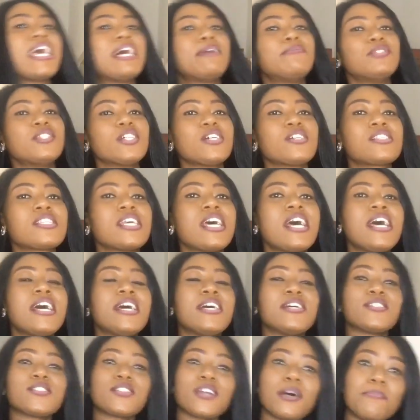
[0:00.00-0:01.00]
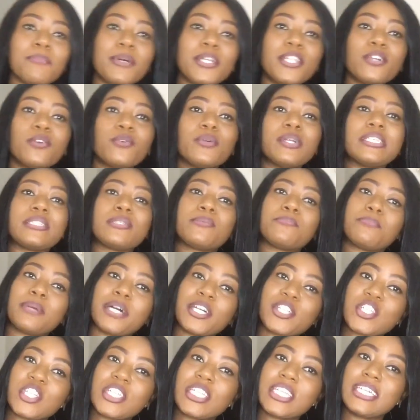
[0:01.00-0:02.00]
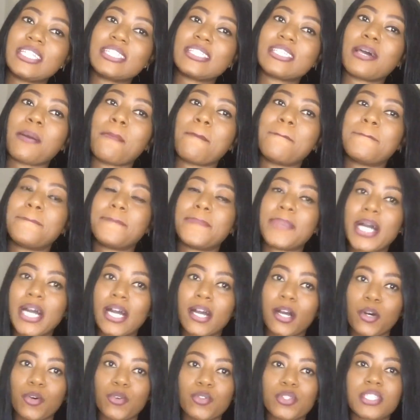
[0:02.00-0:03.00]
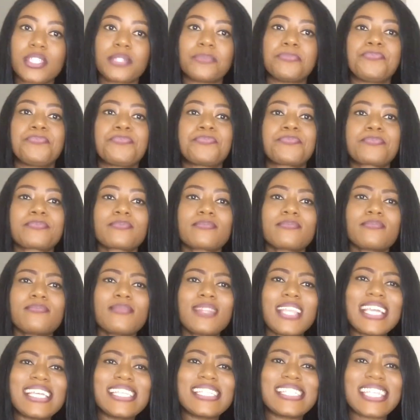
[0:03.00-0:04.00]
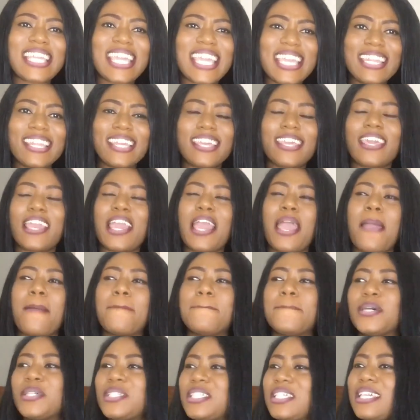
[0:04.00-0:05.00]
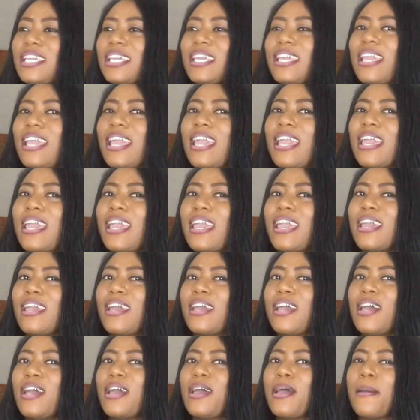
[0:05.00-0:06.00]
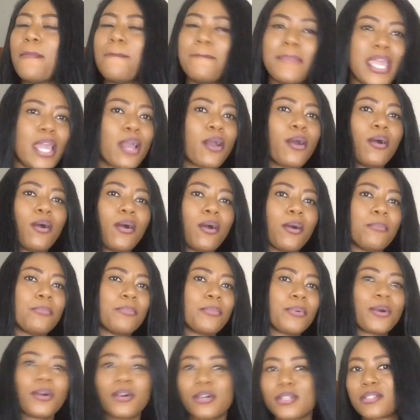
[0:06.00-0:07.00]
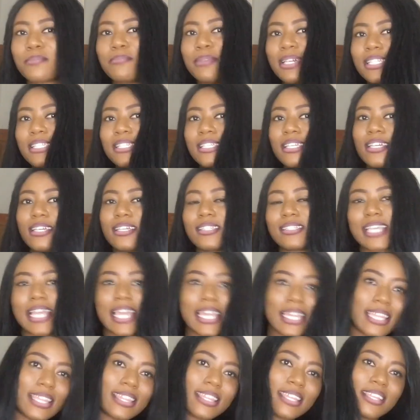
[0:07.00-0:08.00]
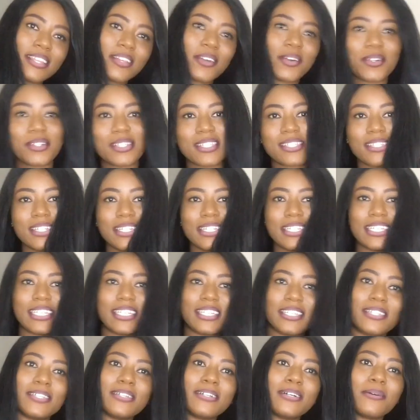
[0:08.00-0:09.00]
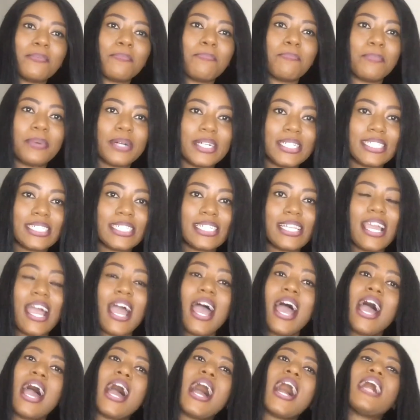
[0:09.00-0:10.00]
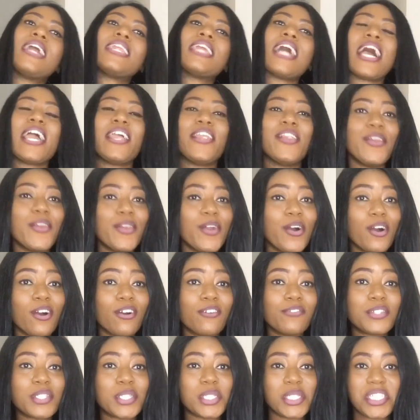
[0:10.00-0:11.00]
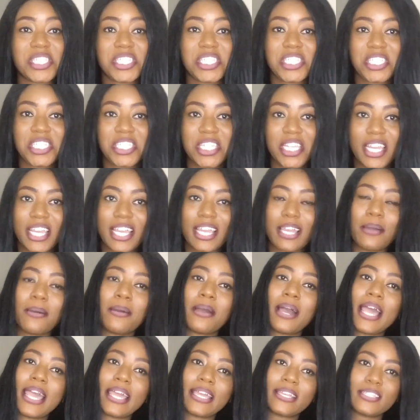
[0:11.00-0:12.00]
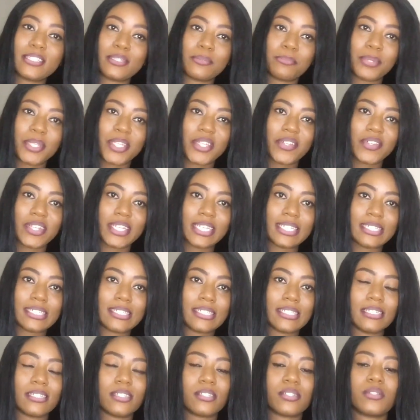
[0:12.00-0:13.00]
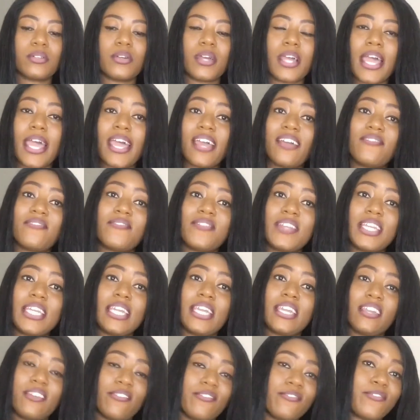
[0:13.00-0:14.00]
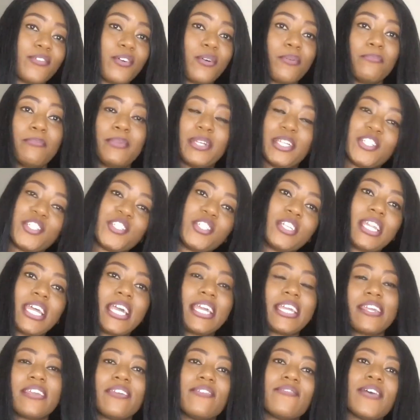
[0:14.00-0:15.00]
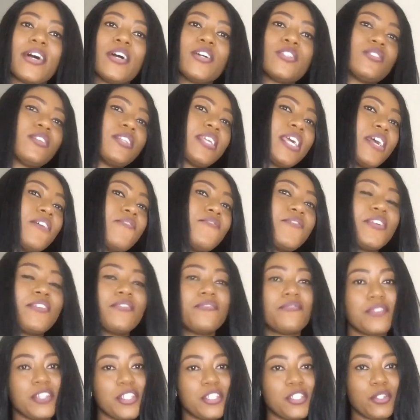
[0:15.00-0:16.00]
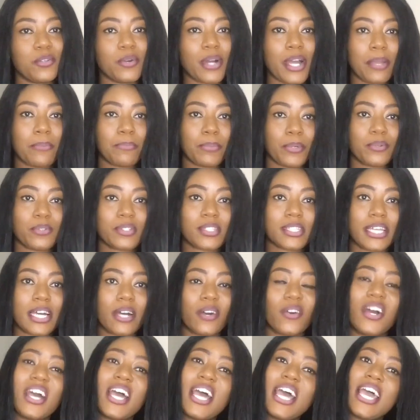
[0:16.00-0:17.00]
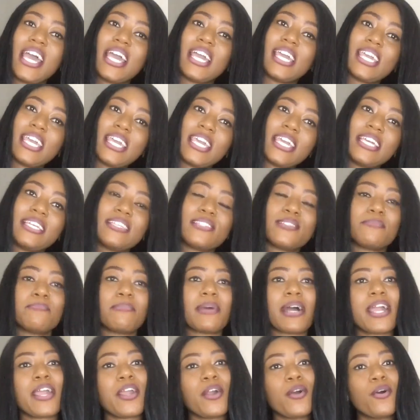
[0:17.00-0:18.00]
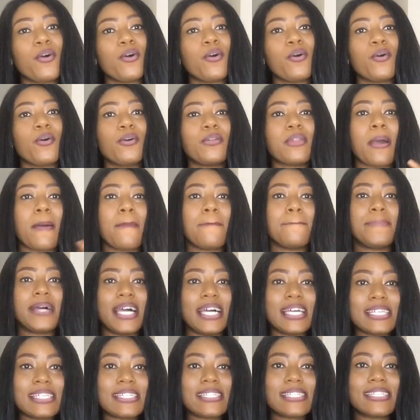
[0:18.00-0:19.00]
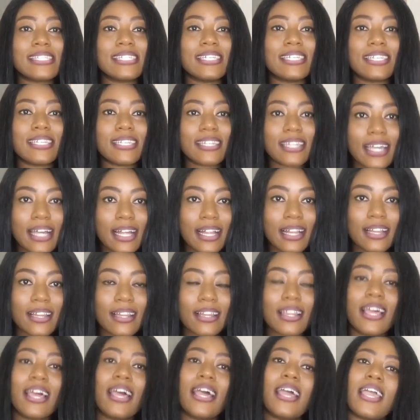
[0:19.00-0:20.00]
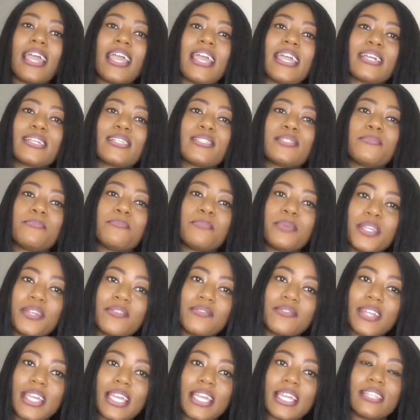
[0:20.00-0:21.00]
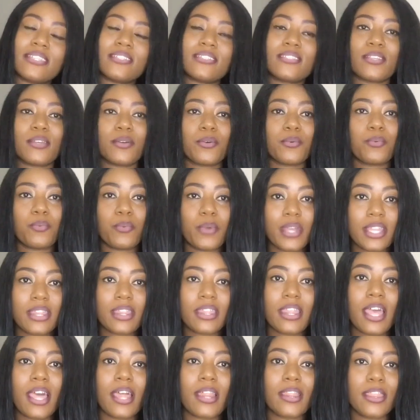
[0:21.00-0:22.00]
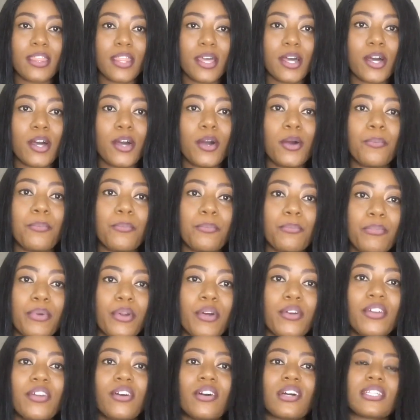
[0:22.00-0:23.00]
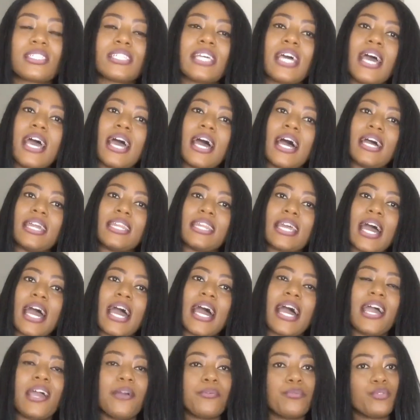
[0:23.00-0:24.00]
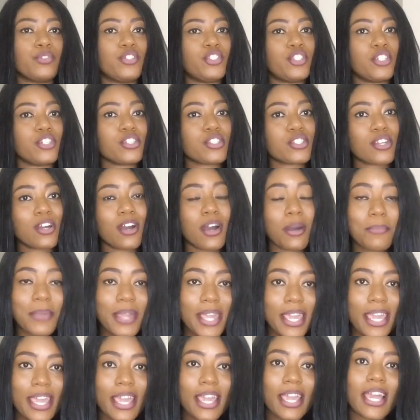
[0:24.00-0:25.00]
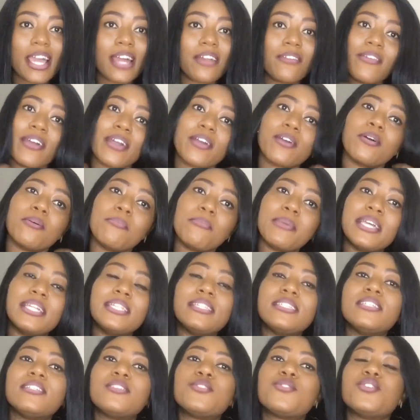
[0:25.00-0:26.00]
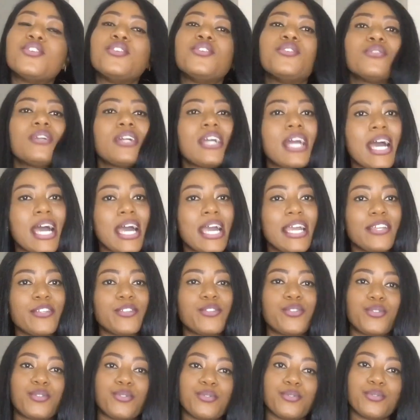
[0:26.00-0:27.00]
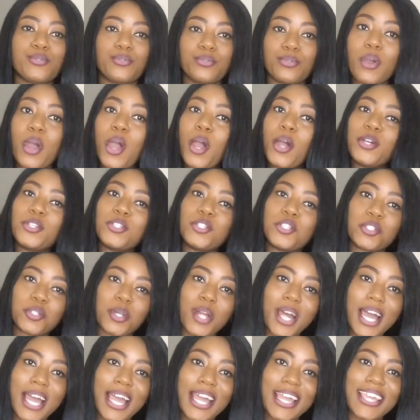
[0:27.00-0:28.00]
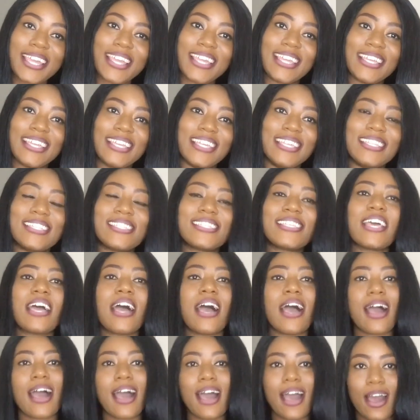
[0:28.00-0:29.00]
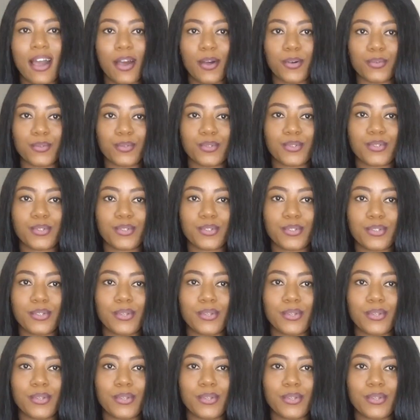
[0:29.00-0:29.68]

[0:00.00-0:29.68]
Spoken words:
I am just somebody who is passionate about skincare, body care, makeup, cosmetics, anything concerning the body. And I love to share experiences. So every information I give out on every video I post out is my own personal experience with the product. And I would just come here and recommend it to you guys to try it out.